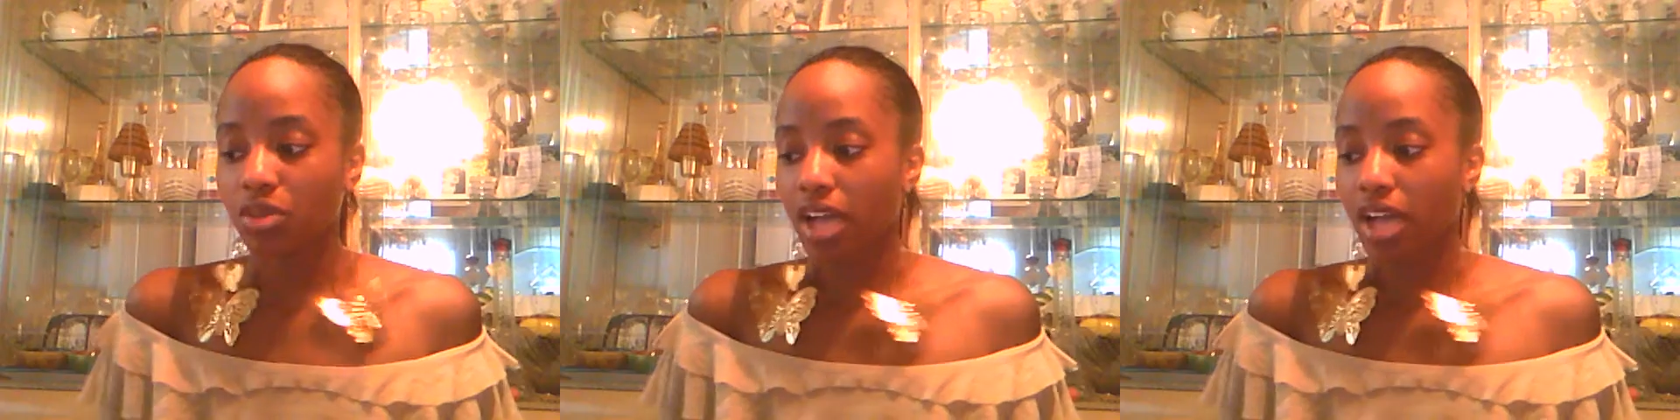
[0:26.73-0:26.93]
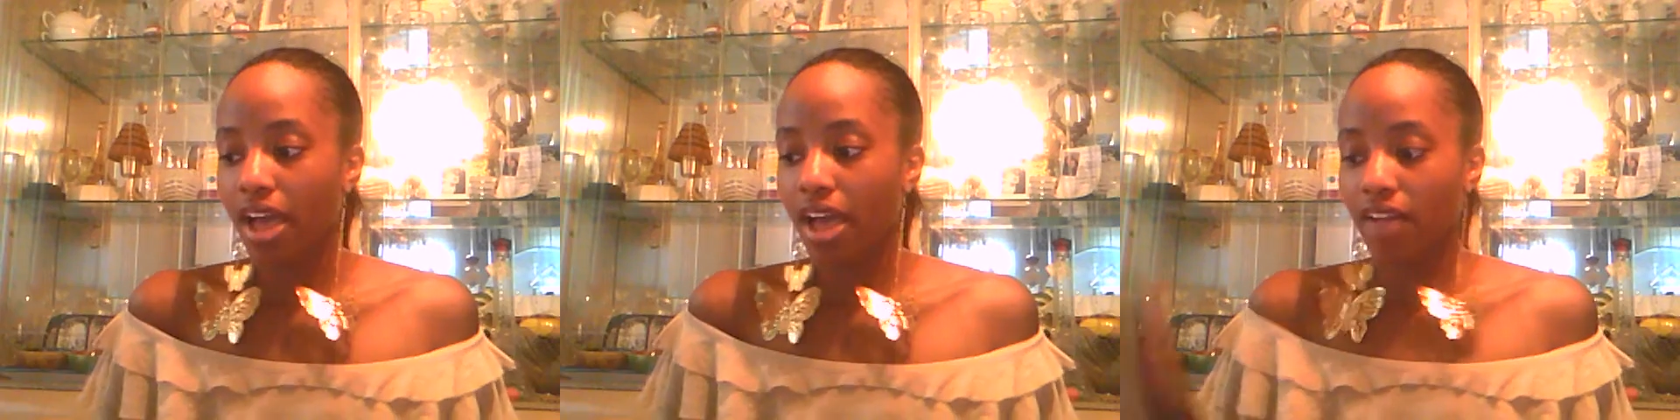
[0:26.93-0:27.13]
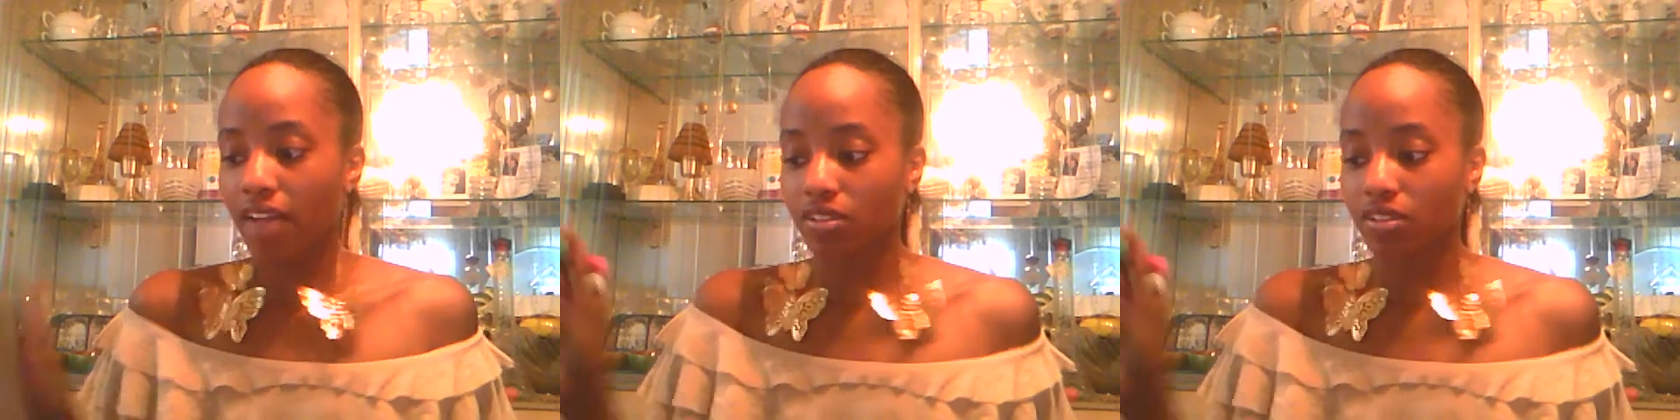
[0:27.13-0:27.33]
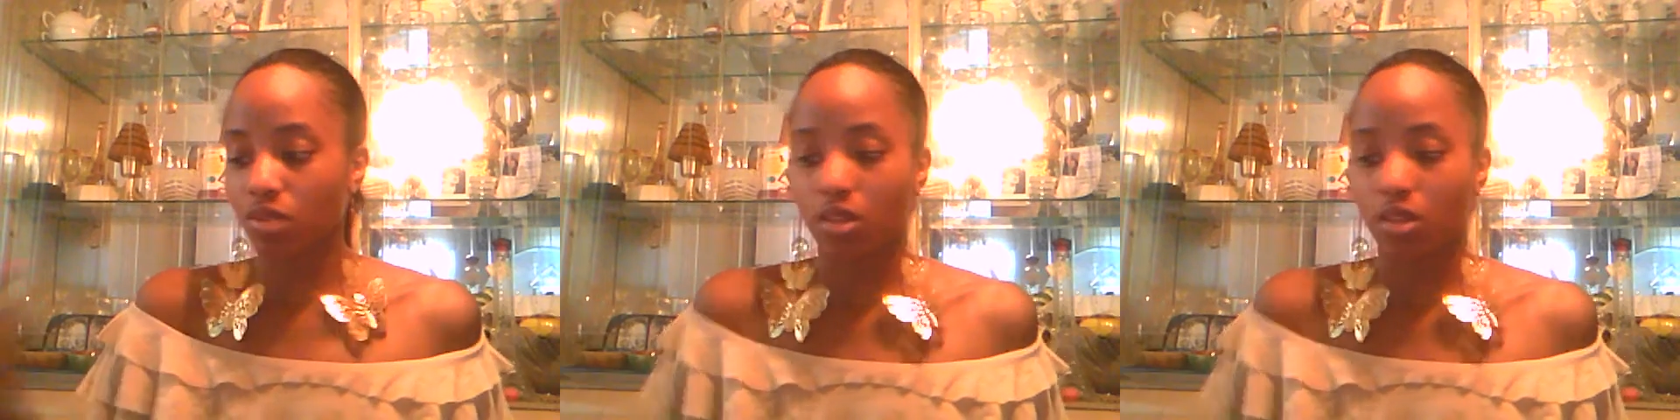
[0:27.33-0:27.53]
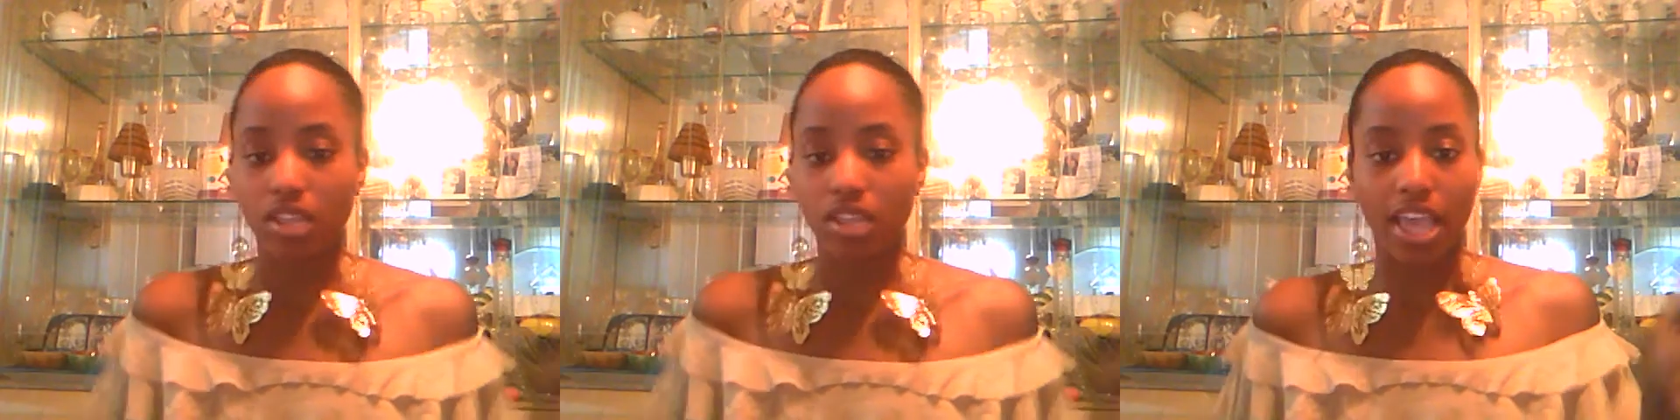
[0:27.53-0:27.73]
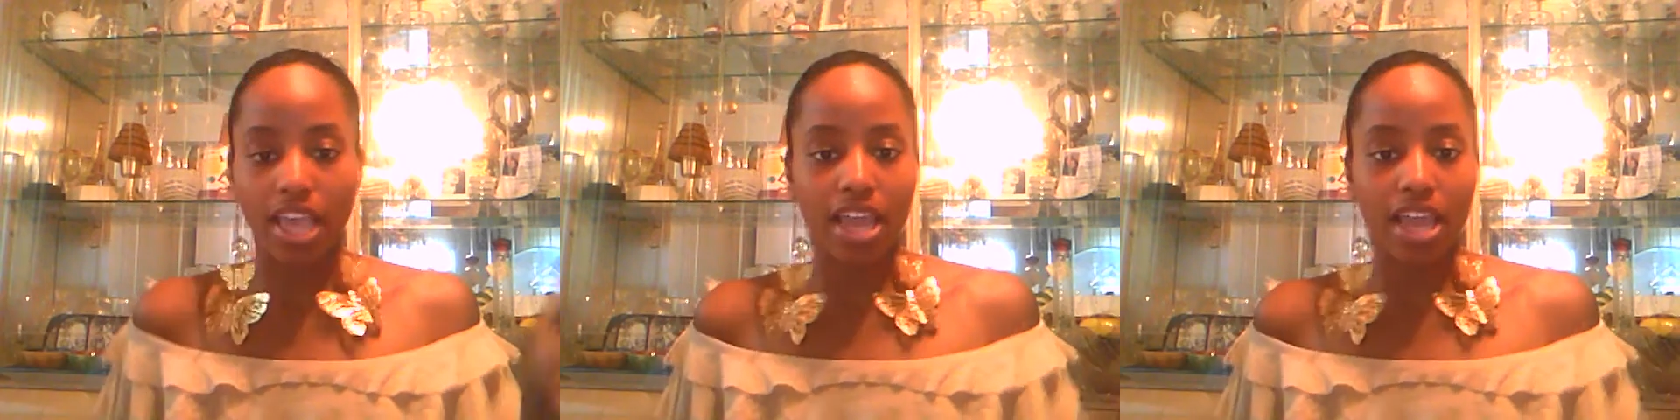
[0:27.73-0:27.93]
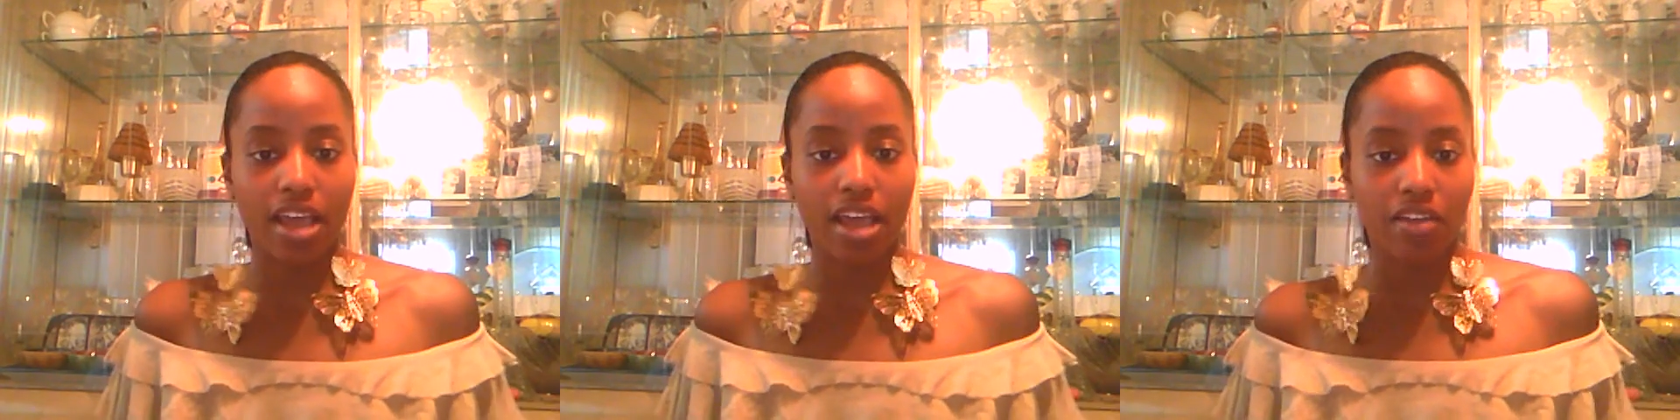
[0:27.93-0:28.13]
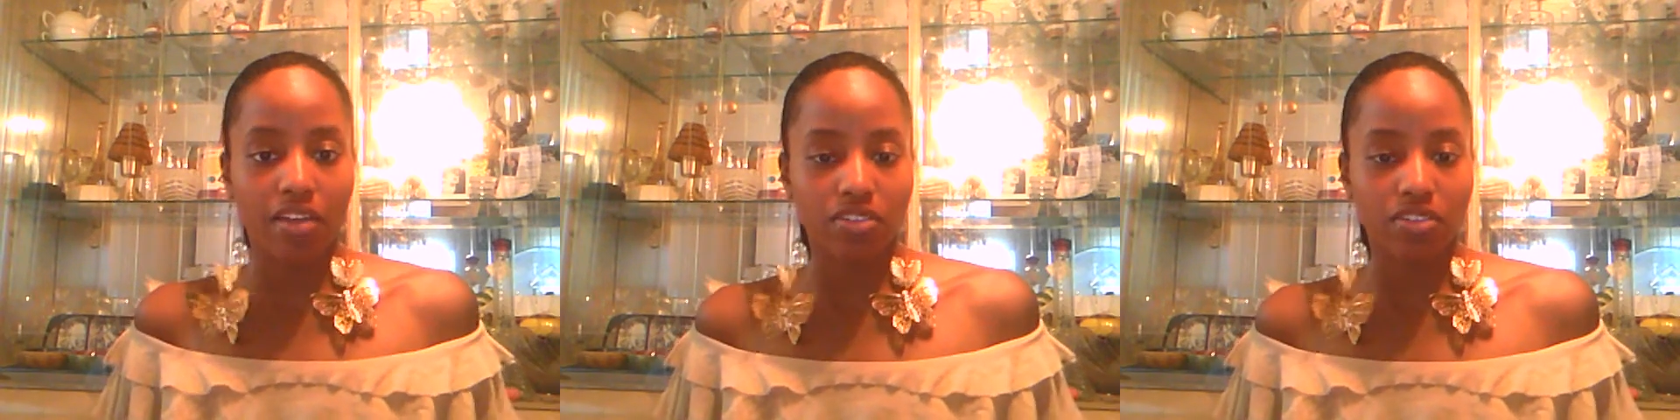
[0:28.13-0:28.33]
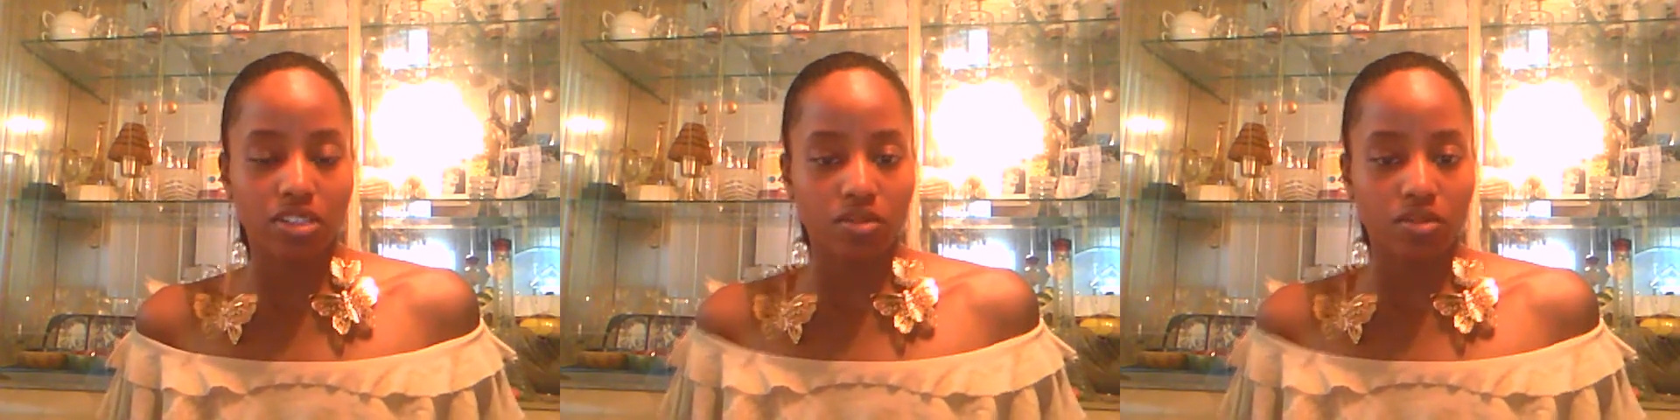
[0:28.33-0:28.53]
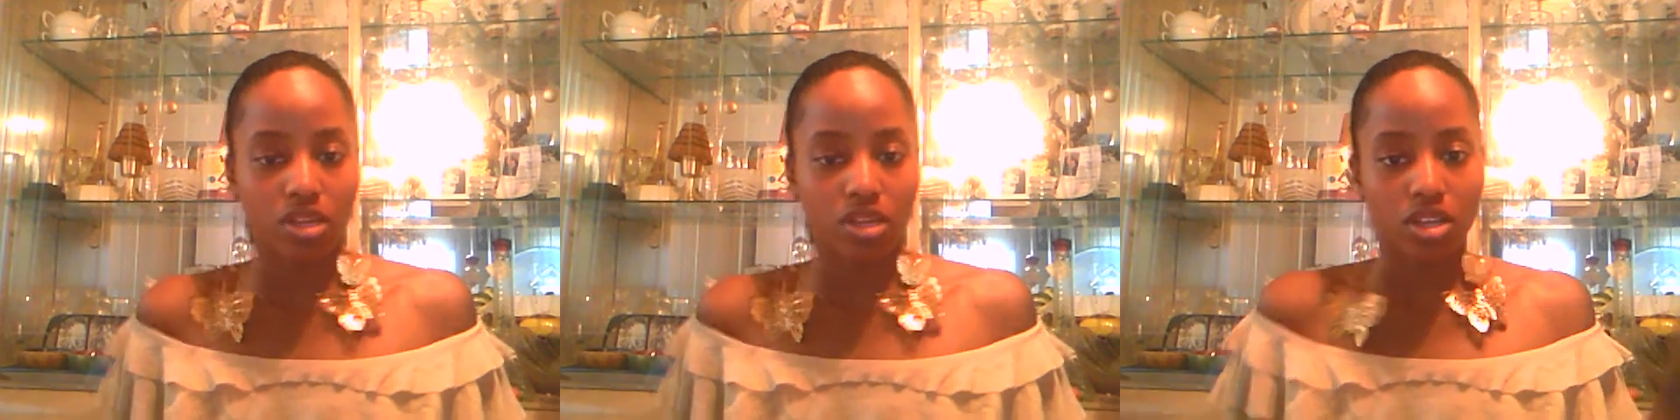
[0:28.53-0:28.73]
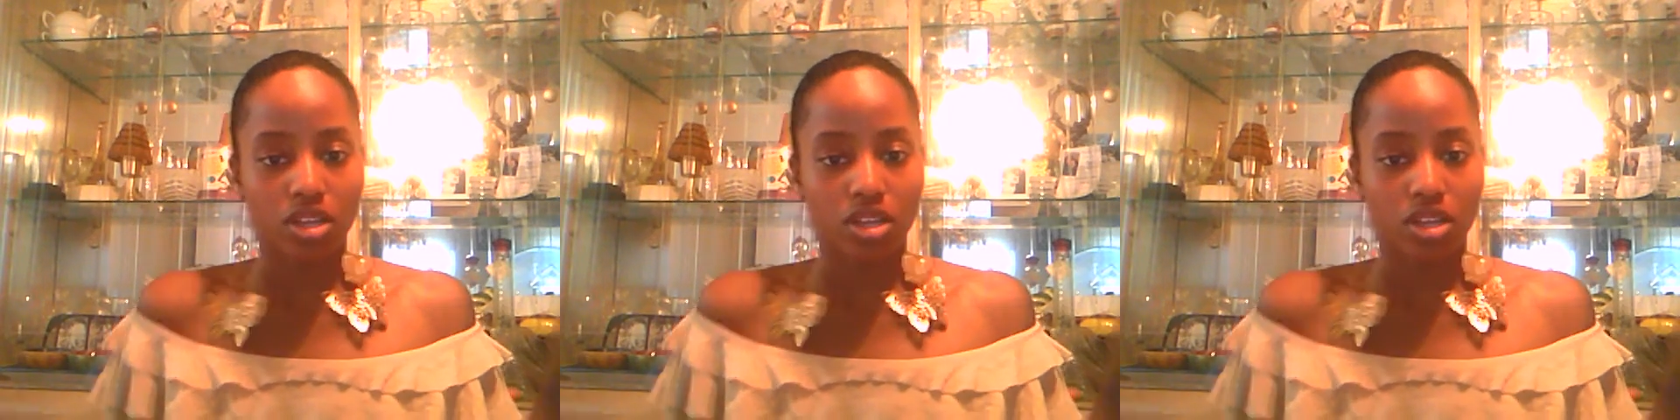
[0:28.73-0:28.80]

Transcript: I have some clothing and I have some